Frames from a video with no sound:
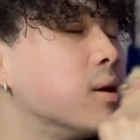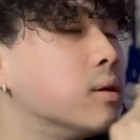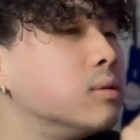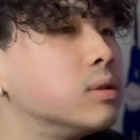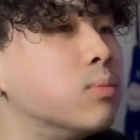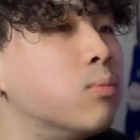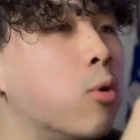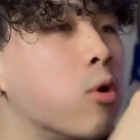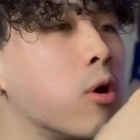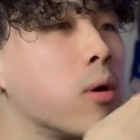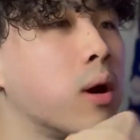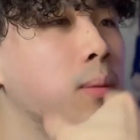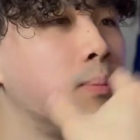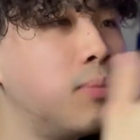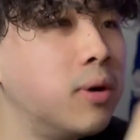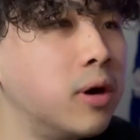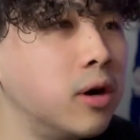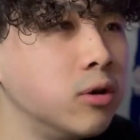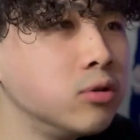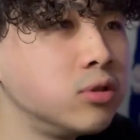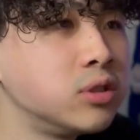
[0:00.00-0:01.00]
the more I
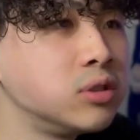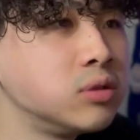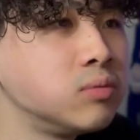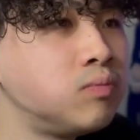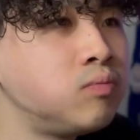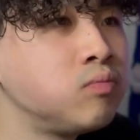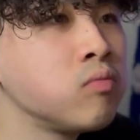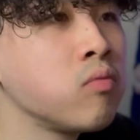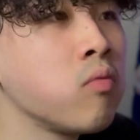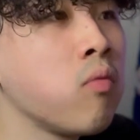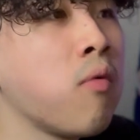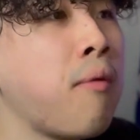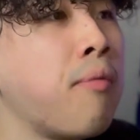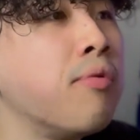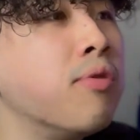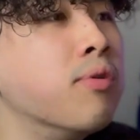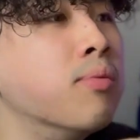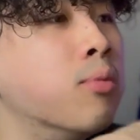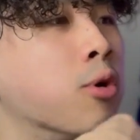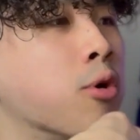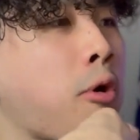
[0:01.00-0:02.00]
post,
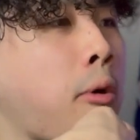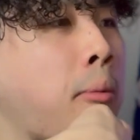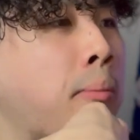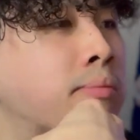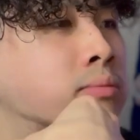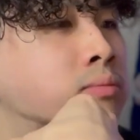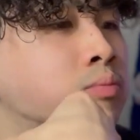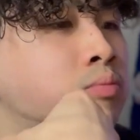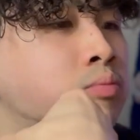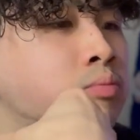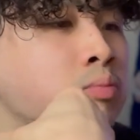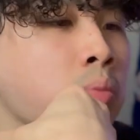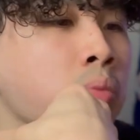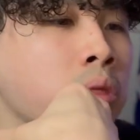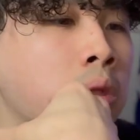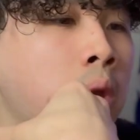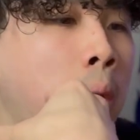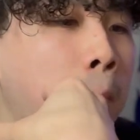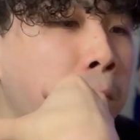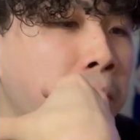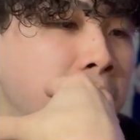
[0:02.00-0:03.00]
the more
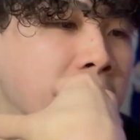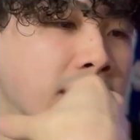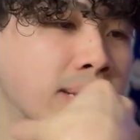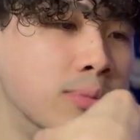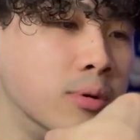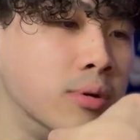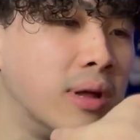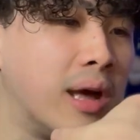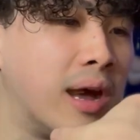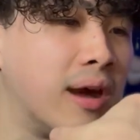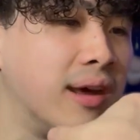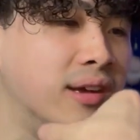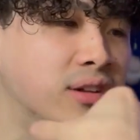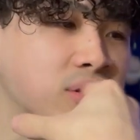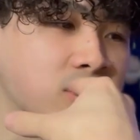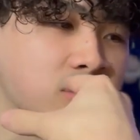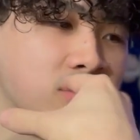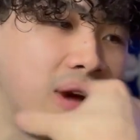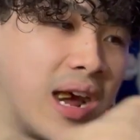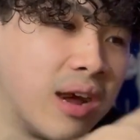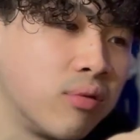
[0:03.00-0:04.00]
people that
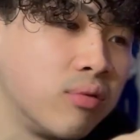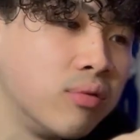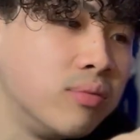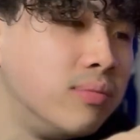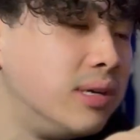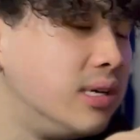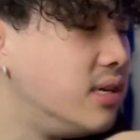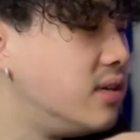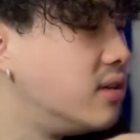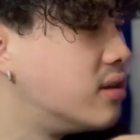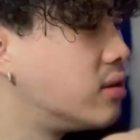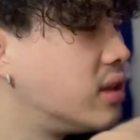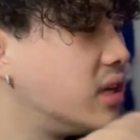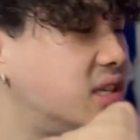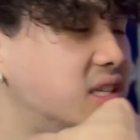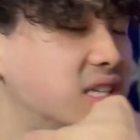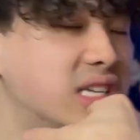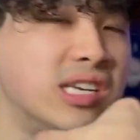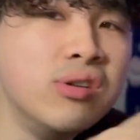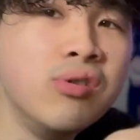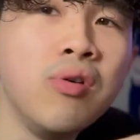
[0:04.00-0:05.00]
interact with me, you know, they
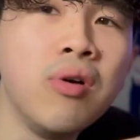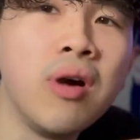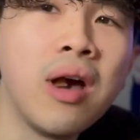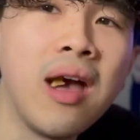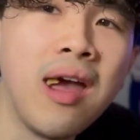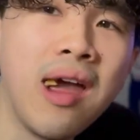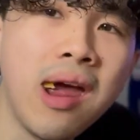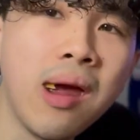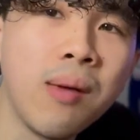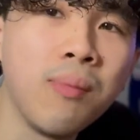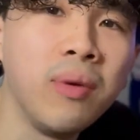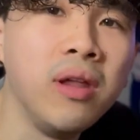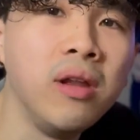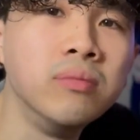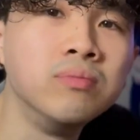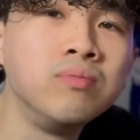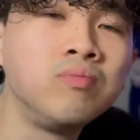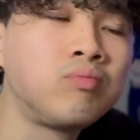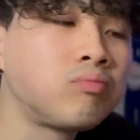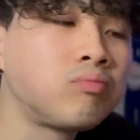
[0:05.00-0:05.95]
see who I am. And